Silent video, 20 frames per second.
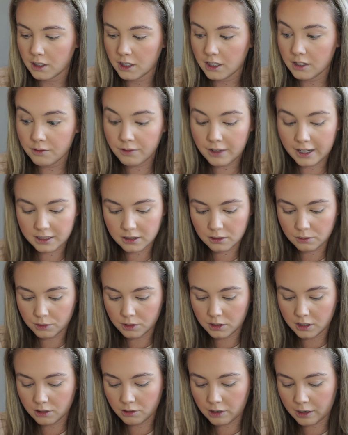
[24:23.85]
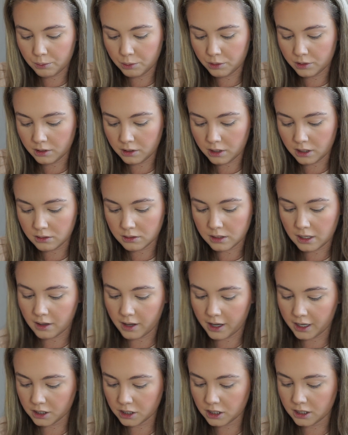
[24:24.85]
in fact I'm going to grab one of those out
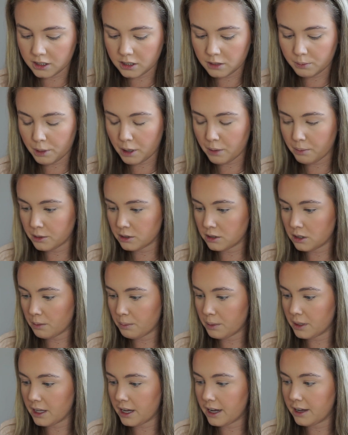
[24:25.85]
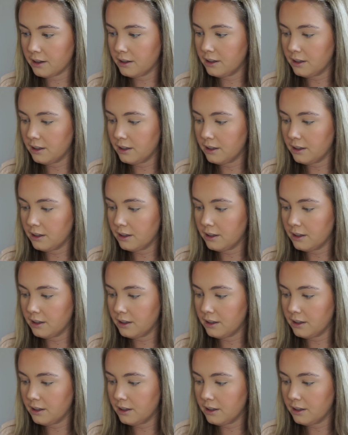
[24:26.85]
actually to pop on top of that.